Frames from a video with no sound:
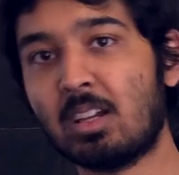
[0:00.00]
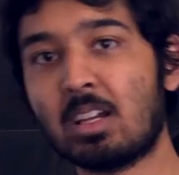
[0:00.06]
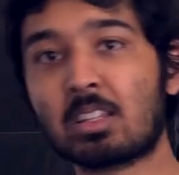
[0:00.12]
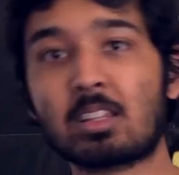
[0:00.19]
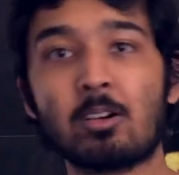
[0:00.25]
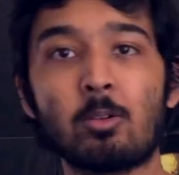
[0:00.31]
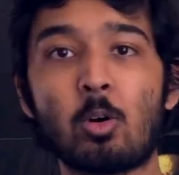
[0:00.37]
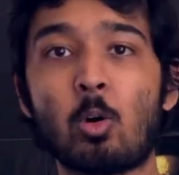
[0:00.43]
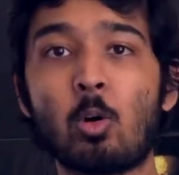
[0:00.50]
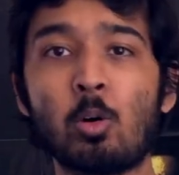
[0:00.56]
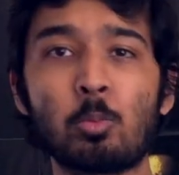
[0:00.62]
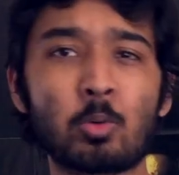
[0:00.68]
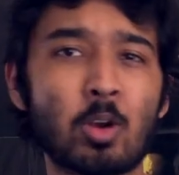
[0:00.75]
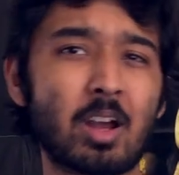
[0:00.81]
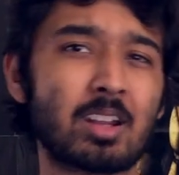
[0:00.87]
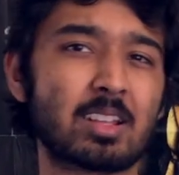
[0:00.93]
The whole
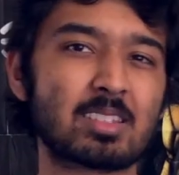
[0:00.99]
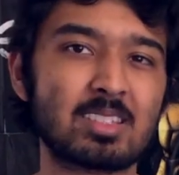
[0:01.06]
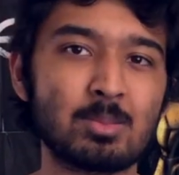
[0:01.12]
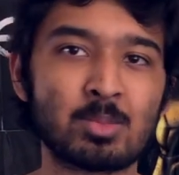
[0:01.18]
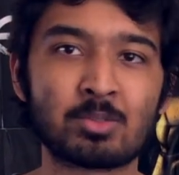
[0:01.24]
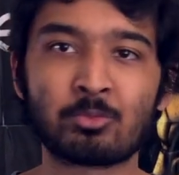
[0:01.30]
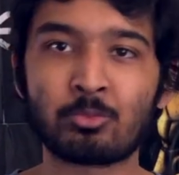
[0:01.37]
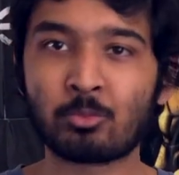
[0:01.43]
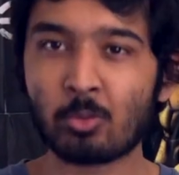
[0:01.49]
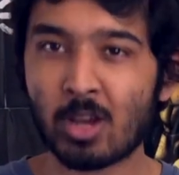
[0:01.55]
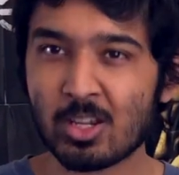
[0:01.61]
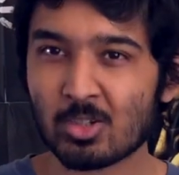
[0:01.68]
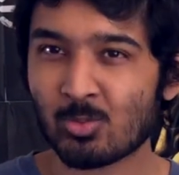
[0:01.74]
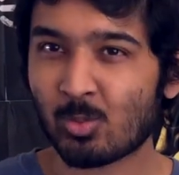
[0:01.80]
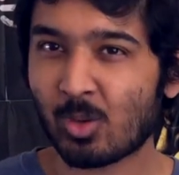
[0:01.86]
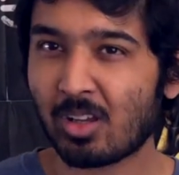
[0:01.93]
product seems
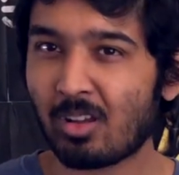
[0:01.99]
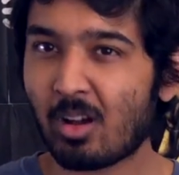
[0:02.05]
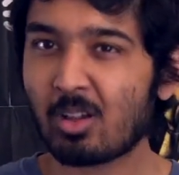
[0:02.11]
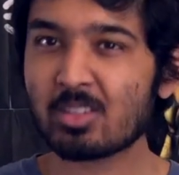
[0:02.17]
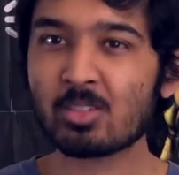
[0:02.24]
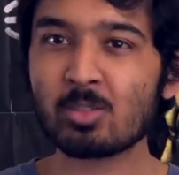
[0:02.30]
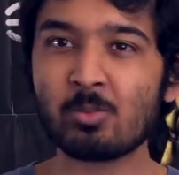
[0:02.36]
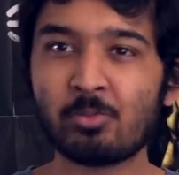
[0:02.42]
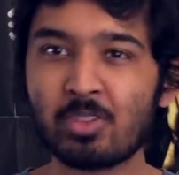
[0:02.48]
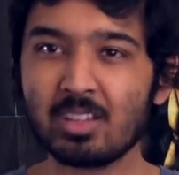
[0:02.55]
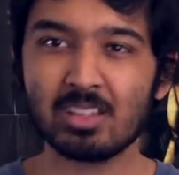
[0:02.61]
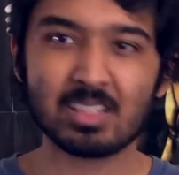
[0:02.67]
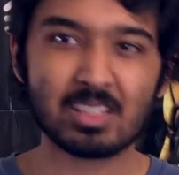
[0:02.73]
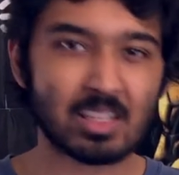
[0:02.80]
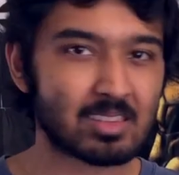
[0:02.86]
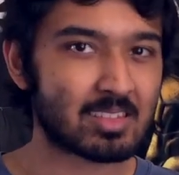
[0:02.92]
fresh while also
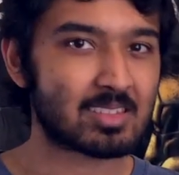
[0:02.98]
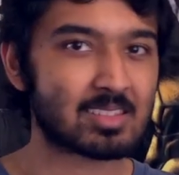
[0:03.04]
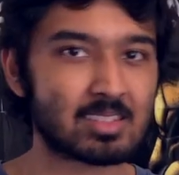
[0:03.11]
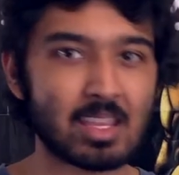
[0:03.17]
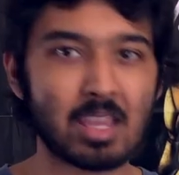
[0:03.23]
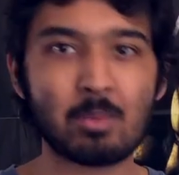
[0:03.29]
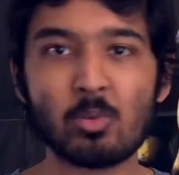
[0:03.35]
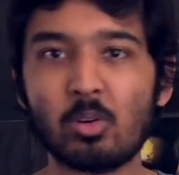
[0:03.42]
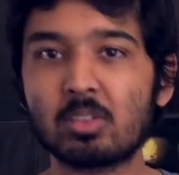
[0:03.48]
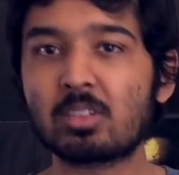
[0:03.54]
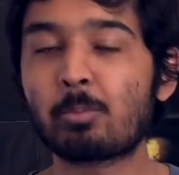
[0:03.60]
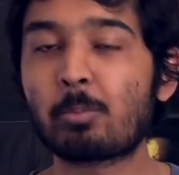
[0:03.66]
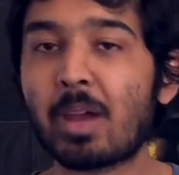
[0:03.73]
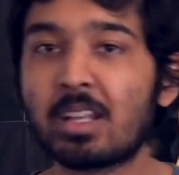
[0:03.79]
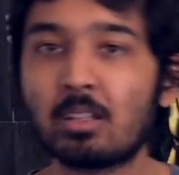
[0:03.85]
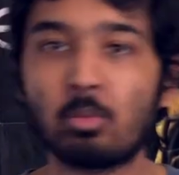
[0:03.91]
feeling like the same old
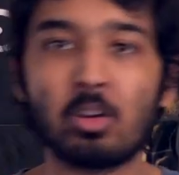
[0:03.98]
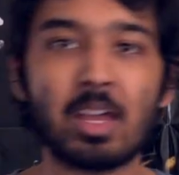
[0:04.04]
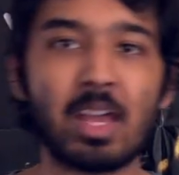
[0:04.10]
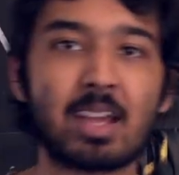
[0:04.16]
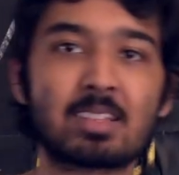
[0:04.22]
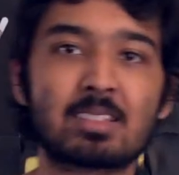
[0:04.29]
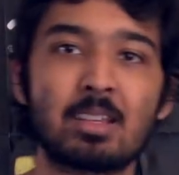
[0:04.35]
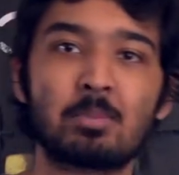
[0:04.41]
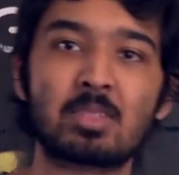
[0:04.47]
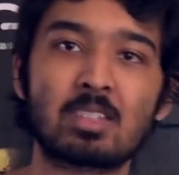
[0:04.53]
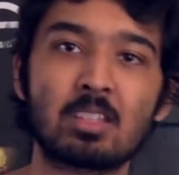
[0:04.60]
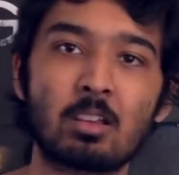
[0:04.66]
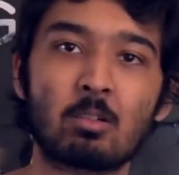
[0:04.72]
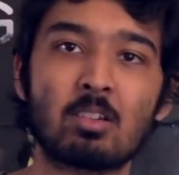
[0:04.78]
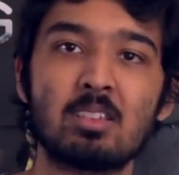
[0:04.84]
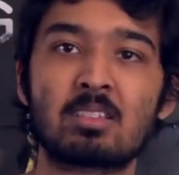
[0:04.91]
dependable XM
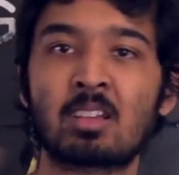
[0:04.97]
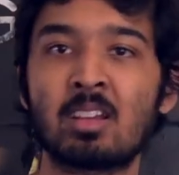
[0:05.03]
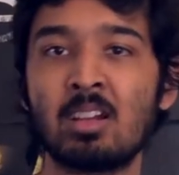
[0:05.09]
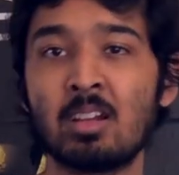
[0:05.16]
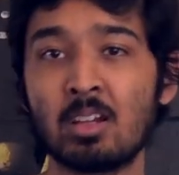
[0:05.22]
series.